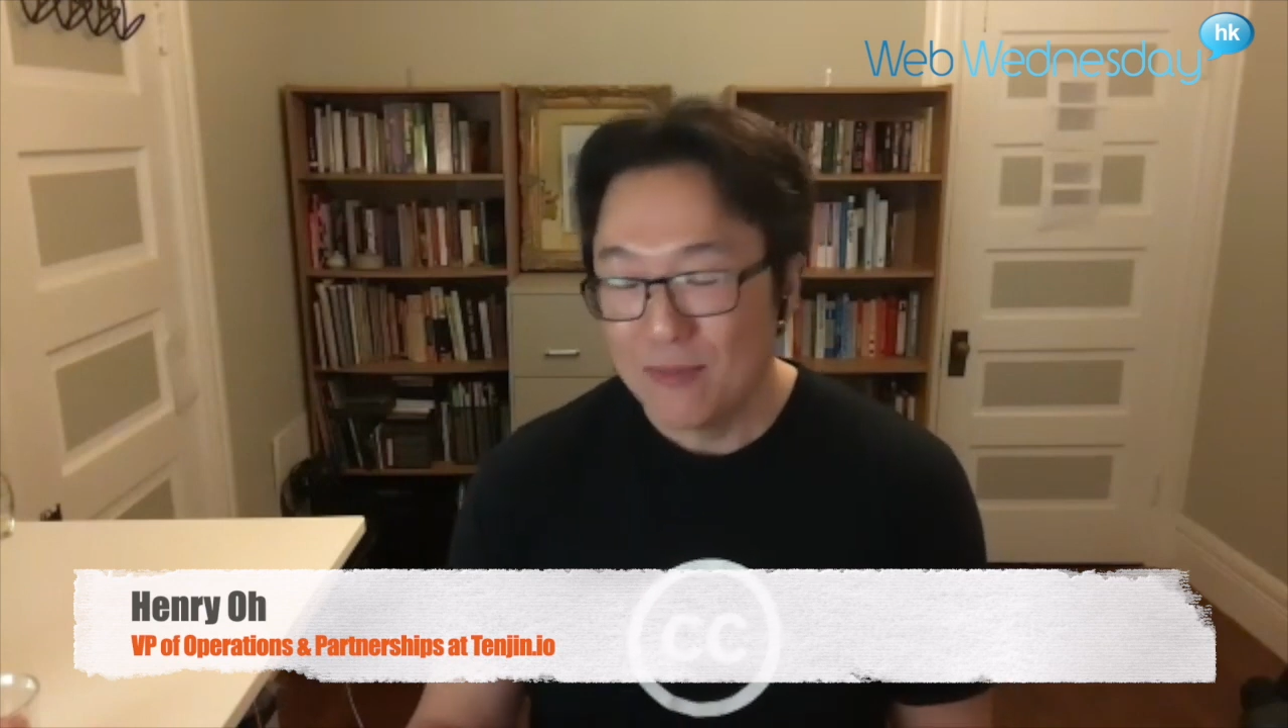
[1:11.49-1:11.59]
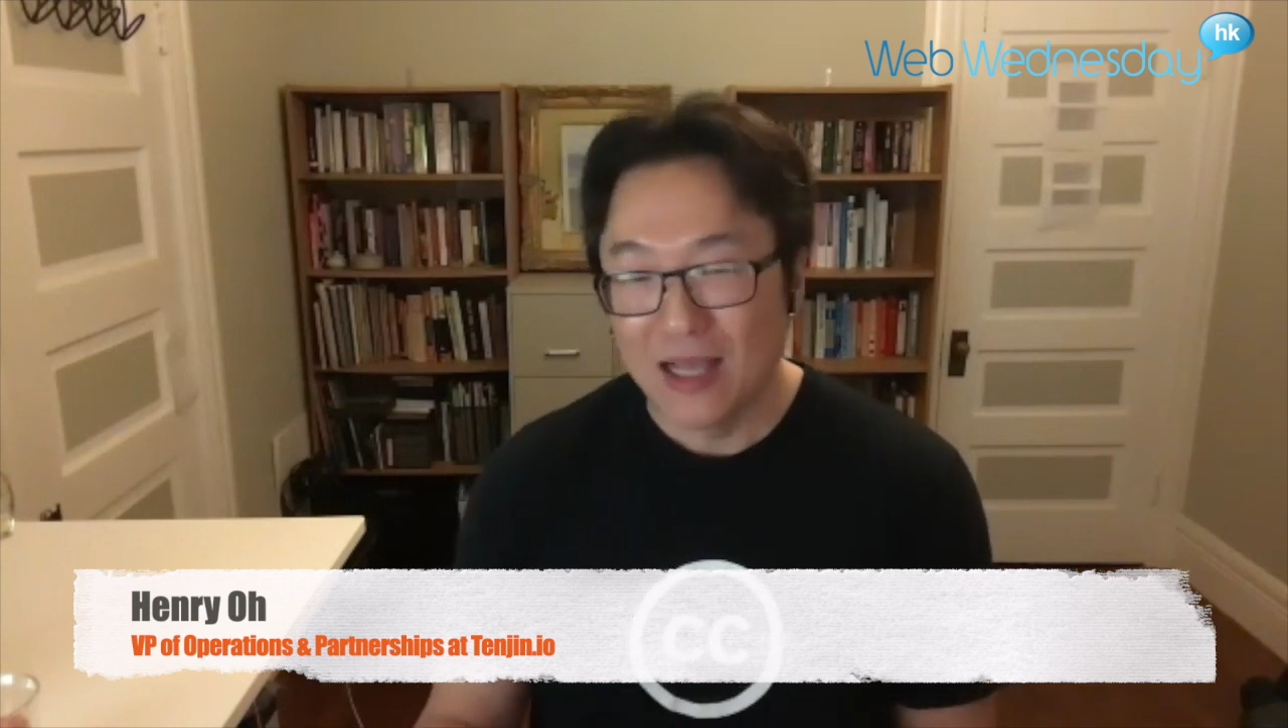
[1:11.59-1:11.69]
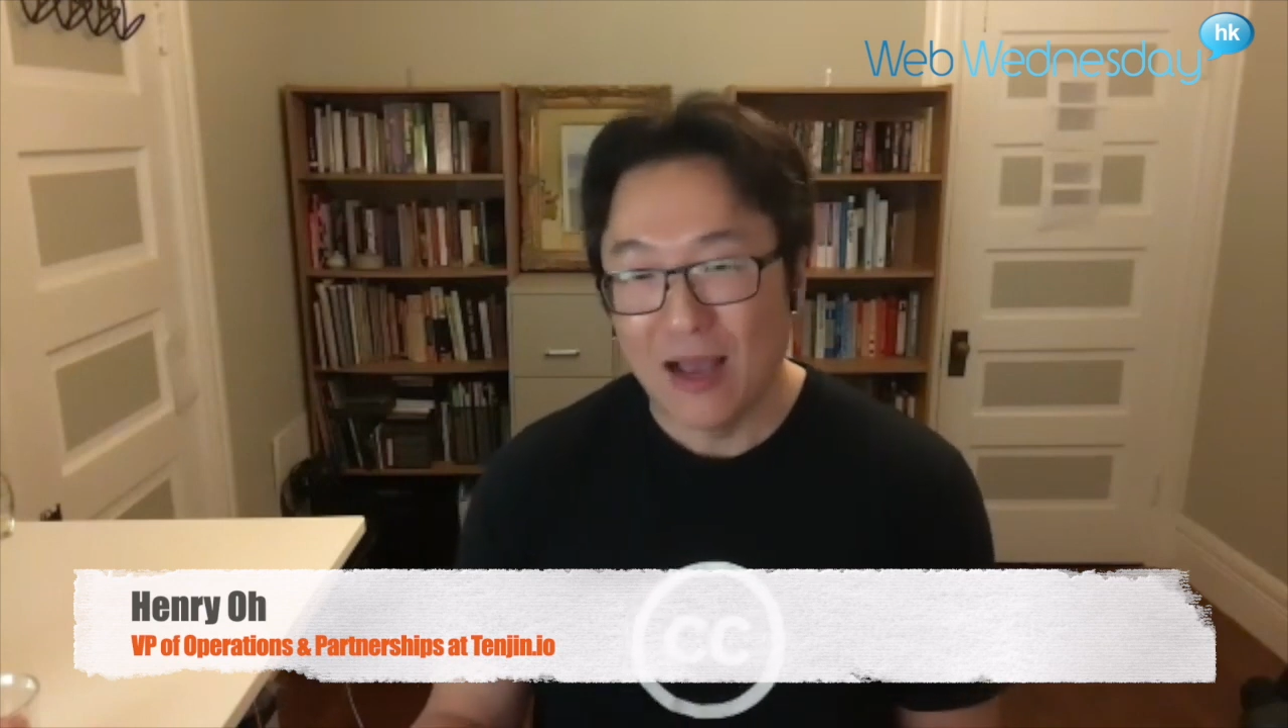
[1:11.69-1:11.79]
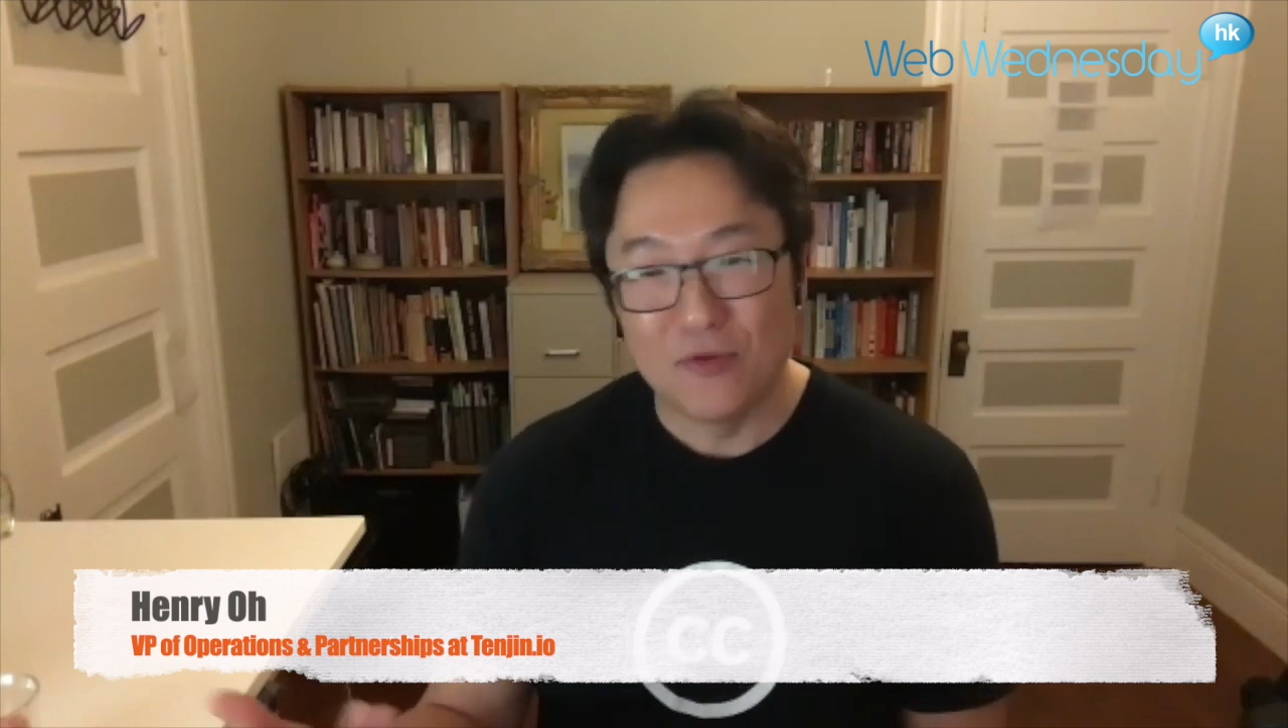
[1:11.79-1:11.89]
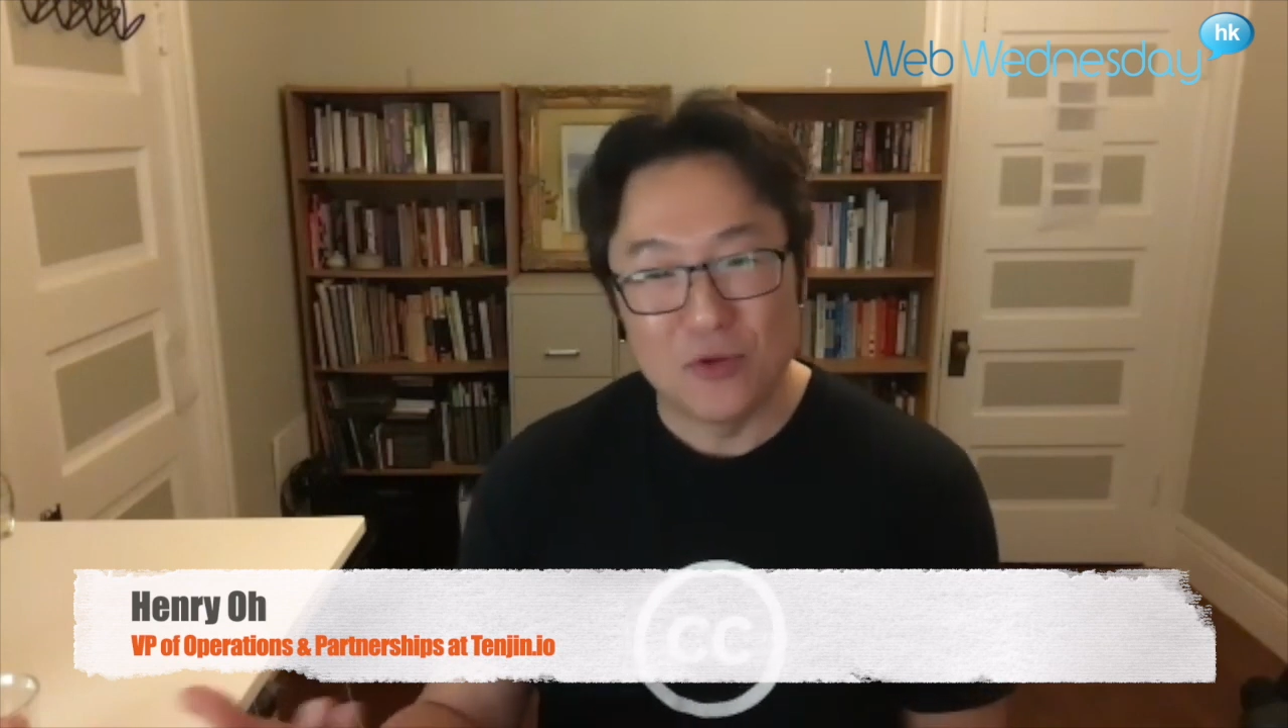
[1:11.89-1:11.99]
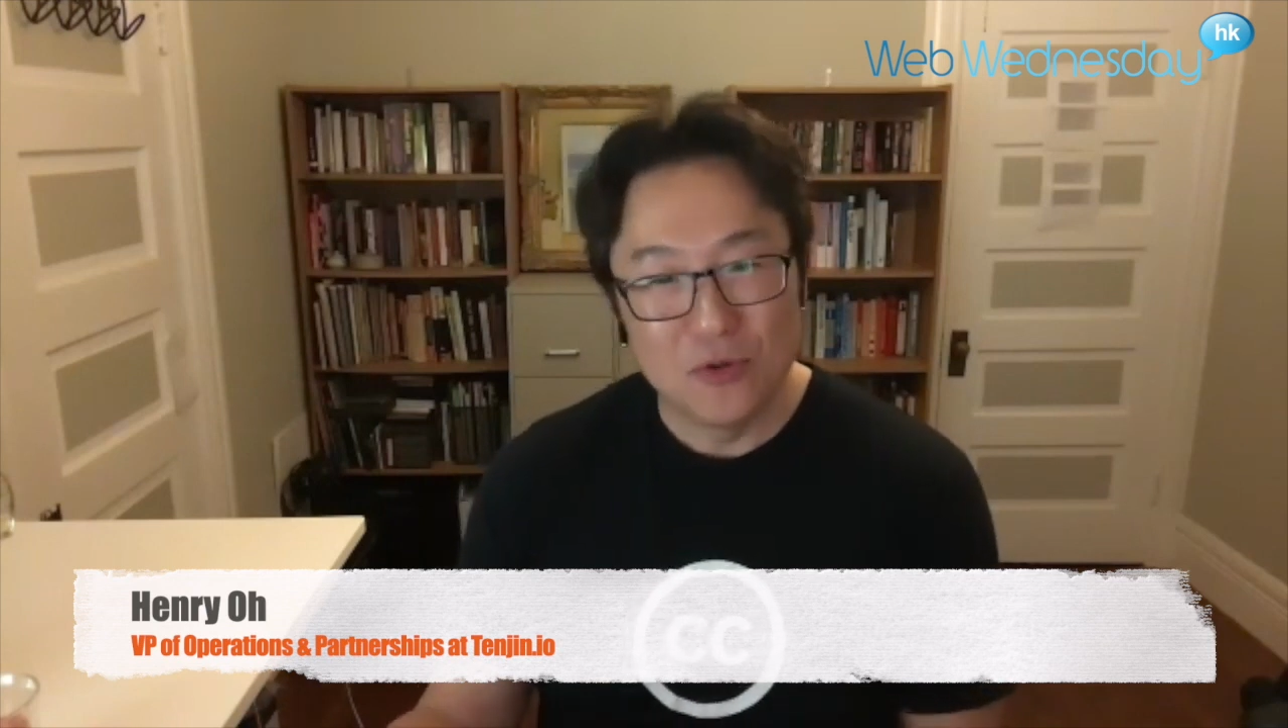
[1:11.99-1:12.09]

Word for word: games have